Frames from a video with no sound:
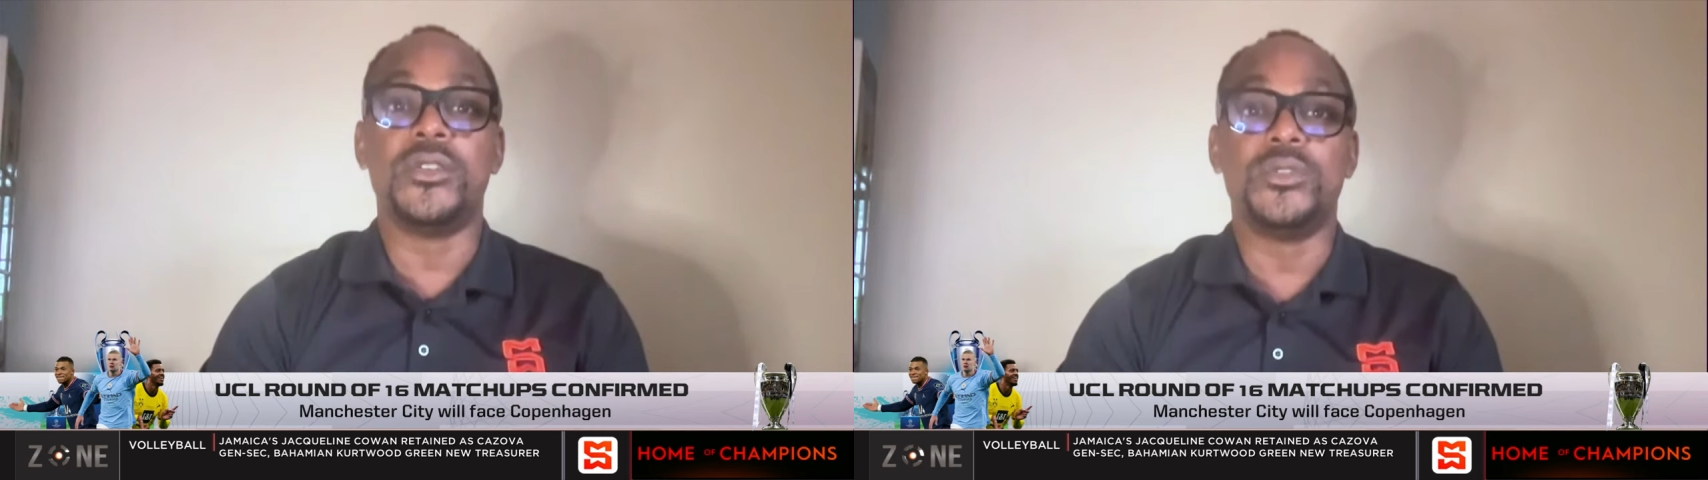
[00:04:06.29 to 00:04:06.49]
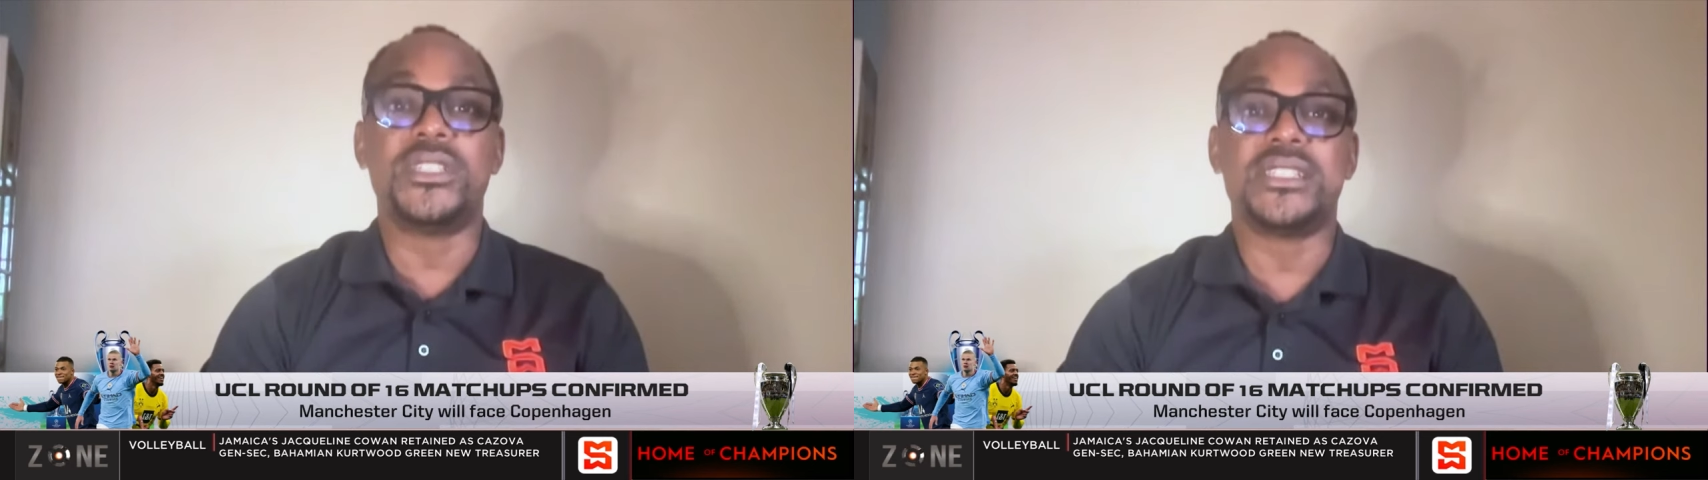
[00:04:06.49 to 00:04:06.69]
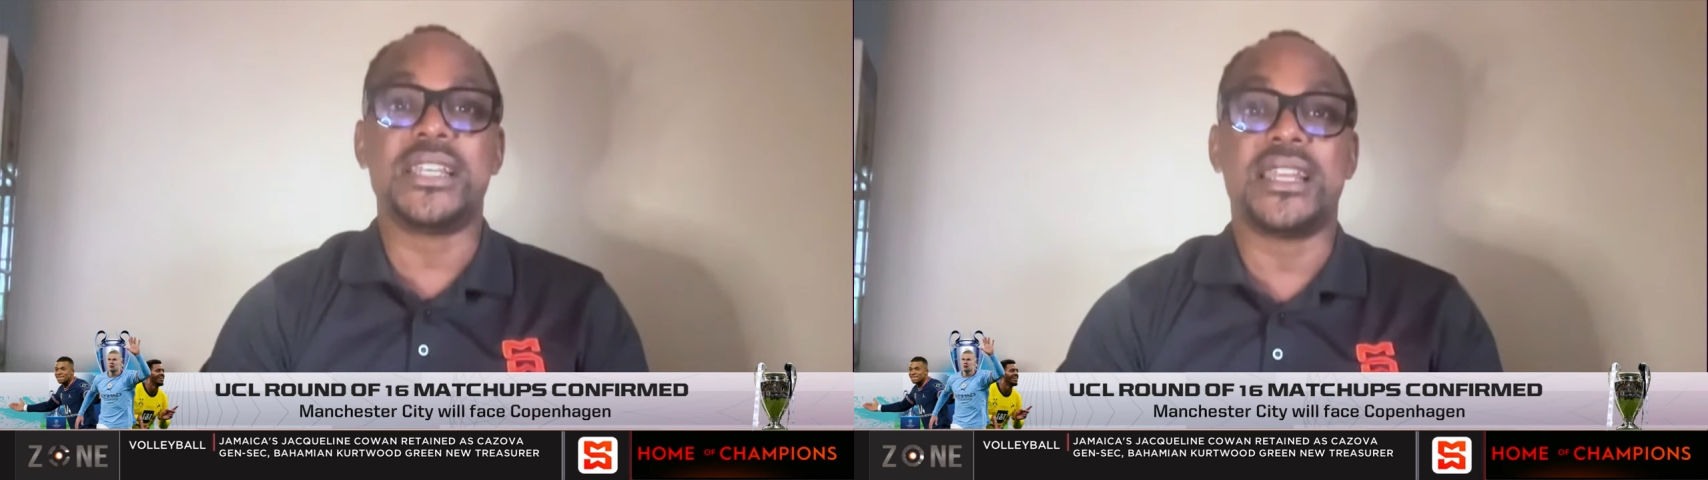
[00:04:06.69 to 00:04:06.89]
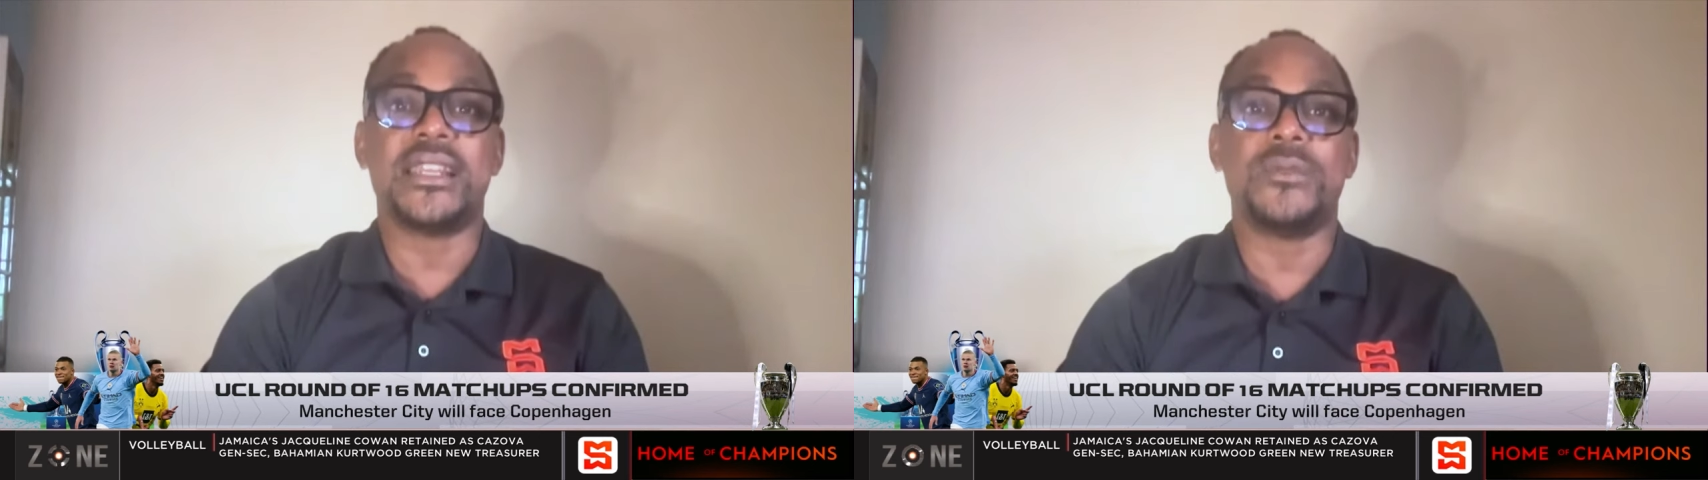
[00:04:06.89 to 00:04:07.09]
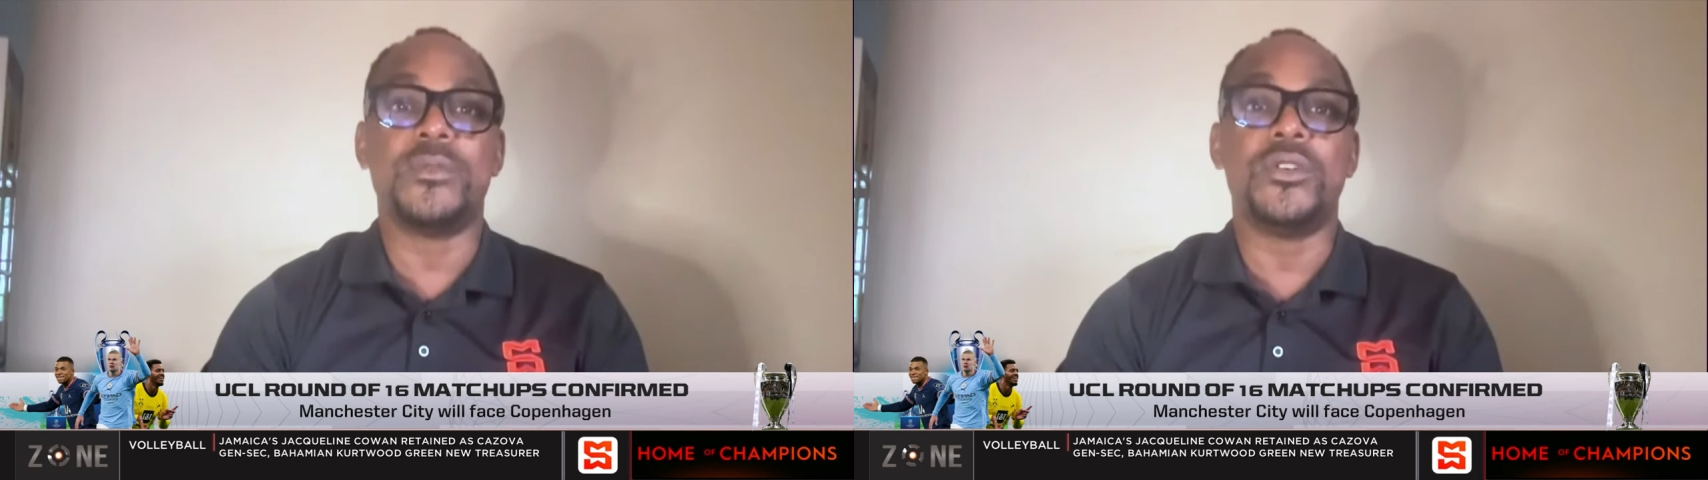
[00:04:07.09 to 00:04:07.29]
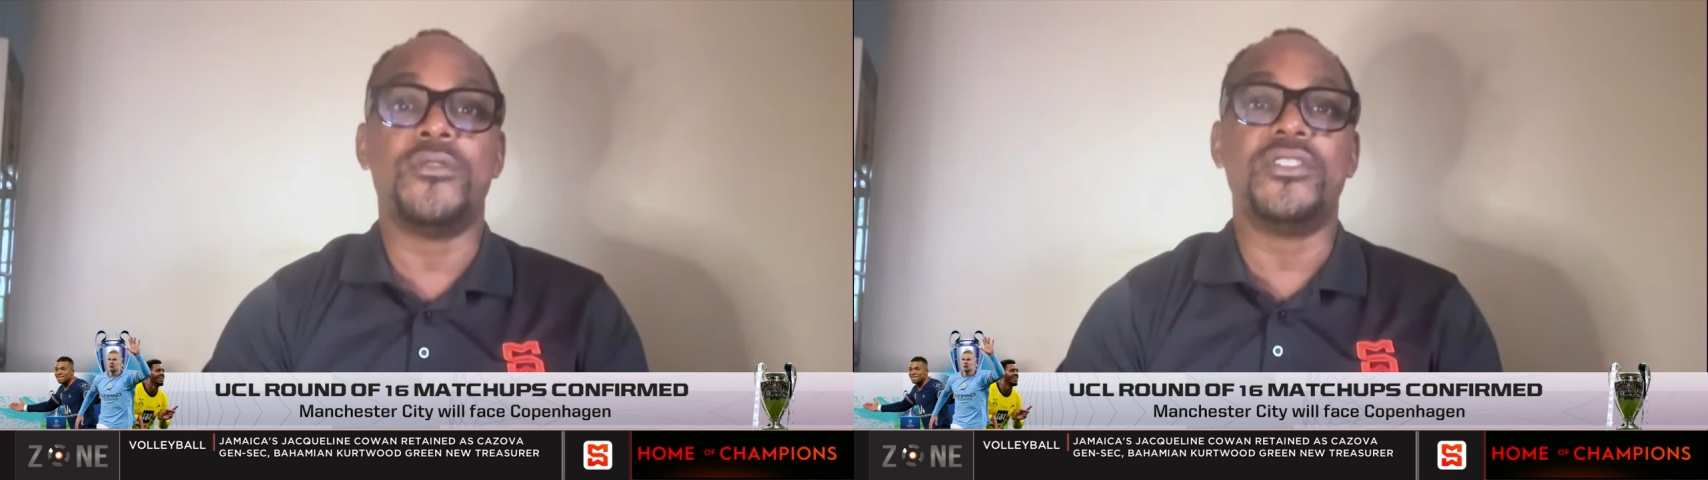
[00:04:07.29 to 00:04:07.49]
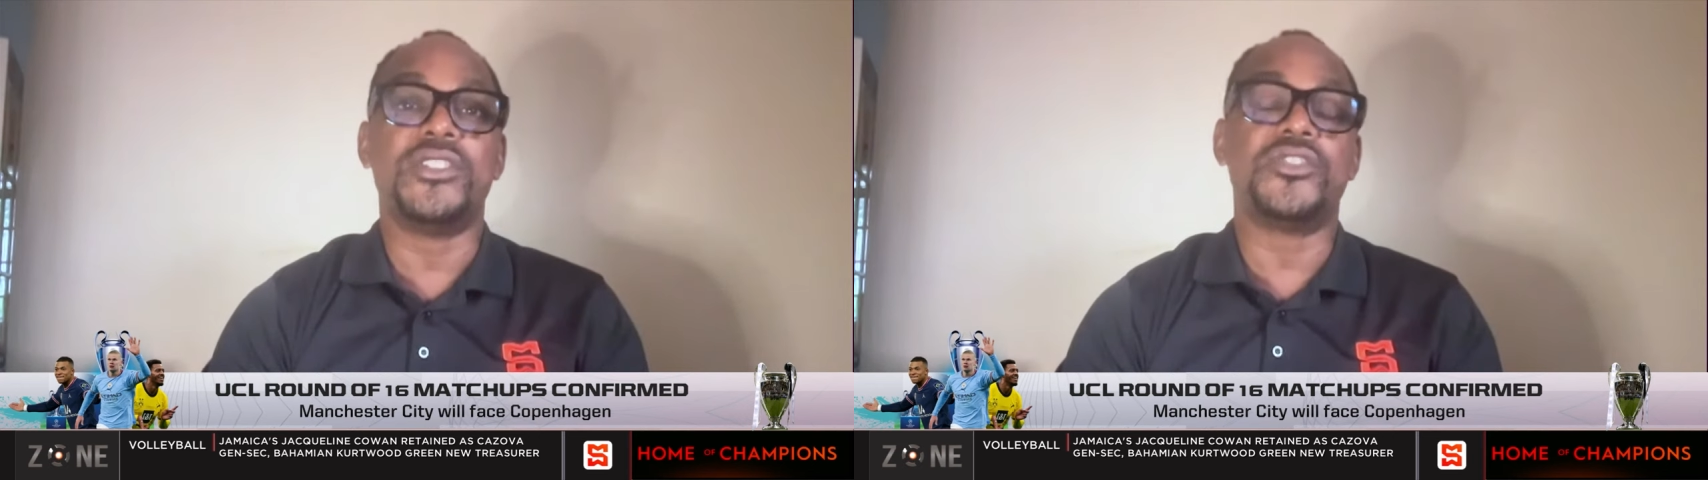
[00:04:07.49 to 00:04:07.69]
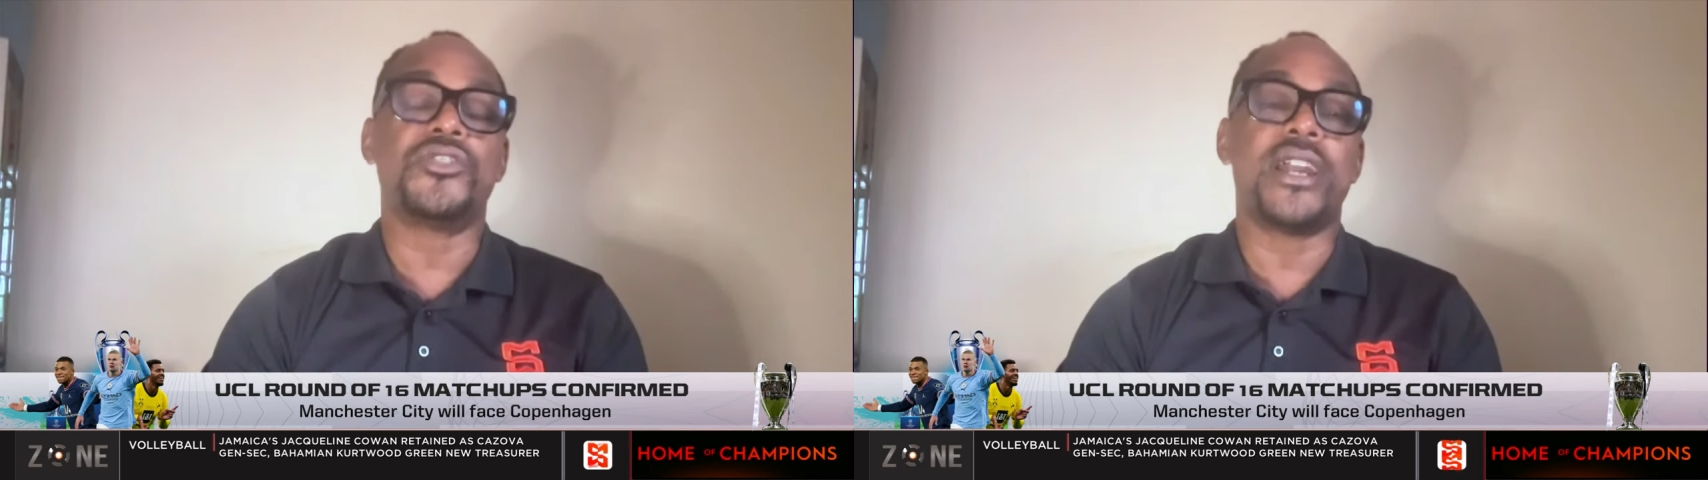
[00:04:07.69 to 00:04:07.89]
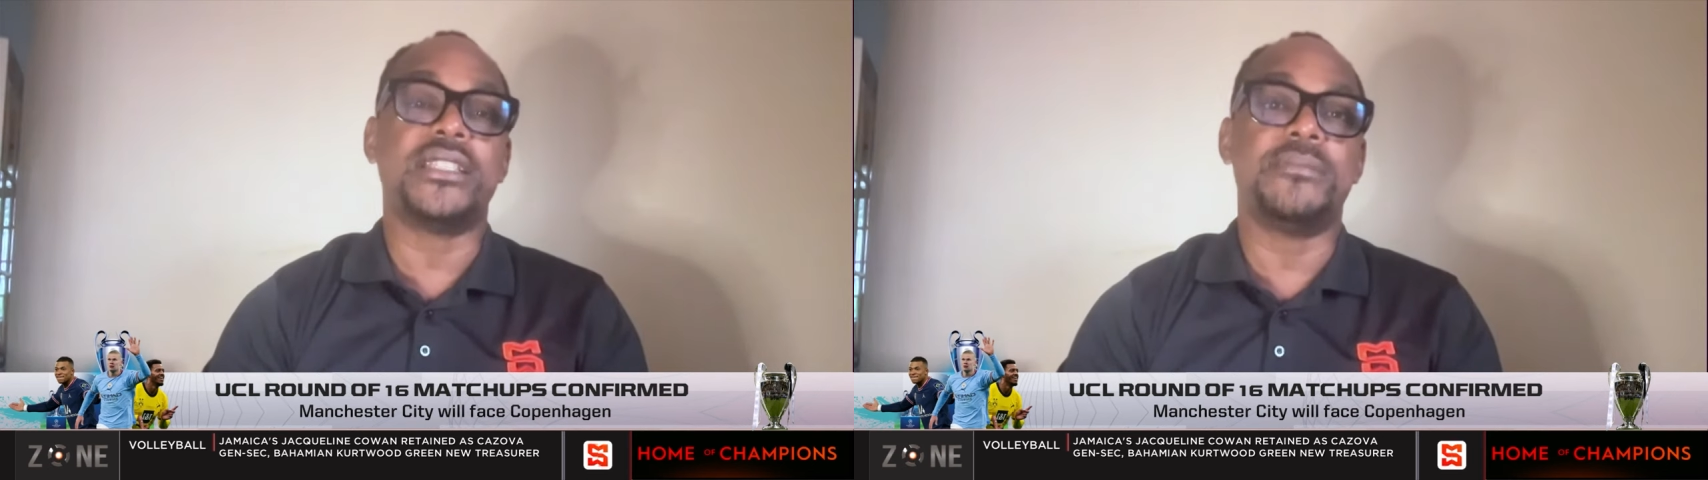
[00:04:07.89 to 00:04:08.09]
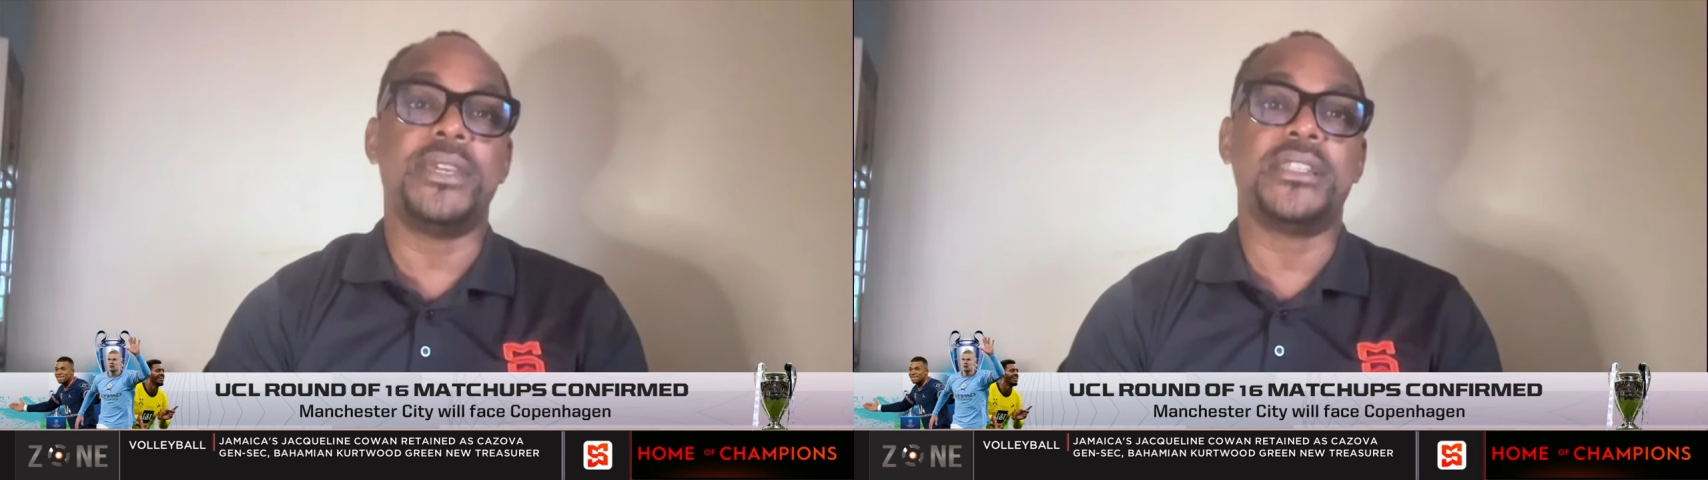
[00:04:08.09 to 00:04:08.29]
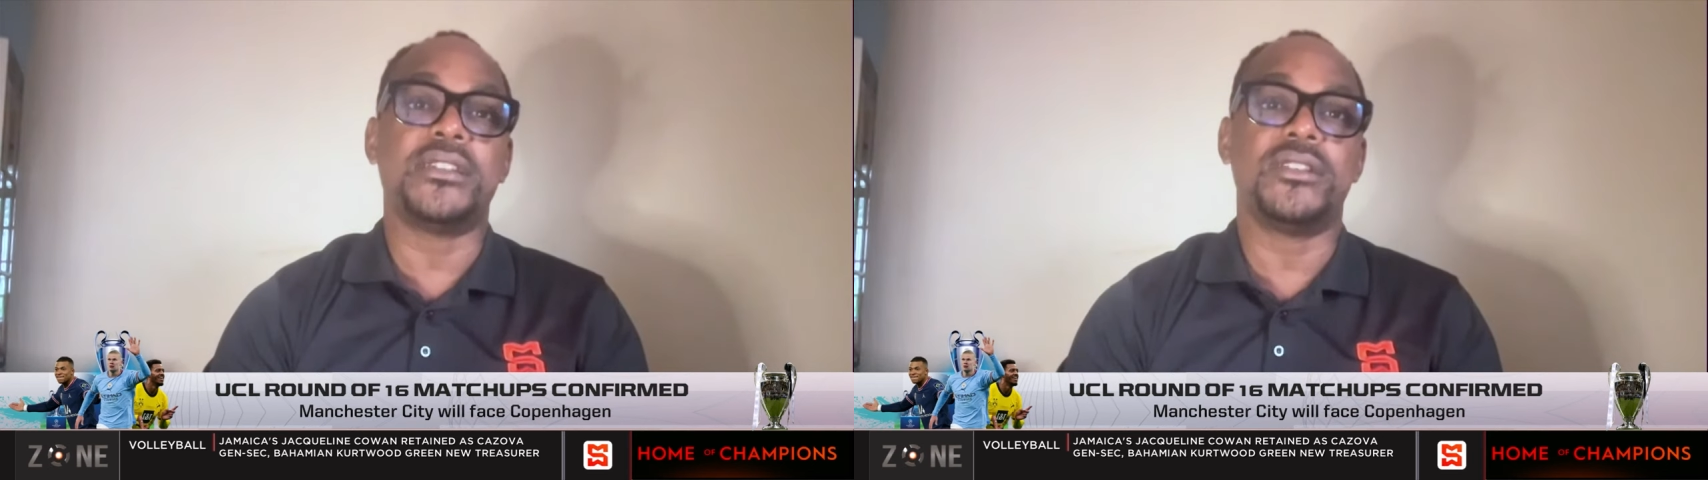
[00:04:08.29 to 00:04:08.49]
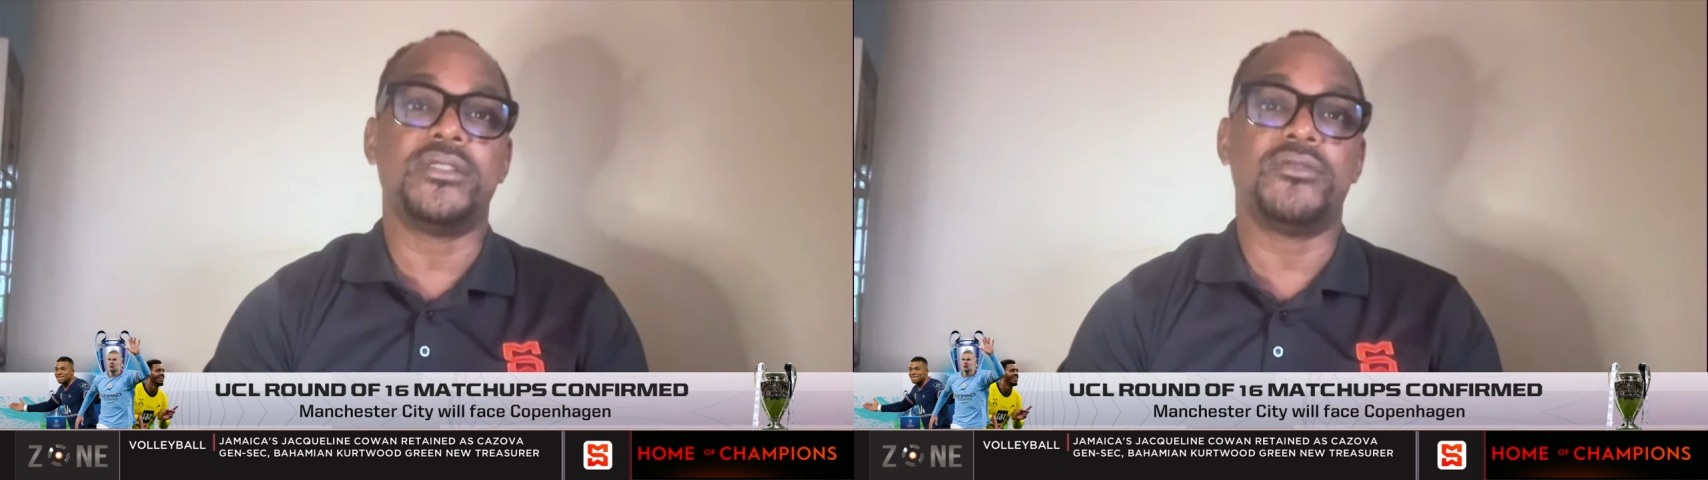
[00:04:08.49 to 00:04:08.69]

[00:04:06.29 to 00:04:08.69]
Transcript: noticed that and would obviously try to make the,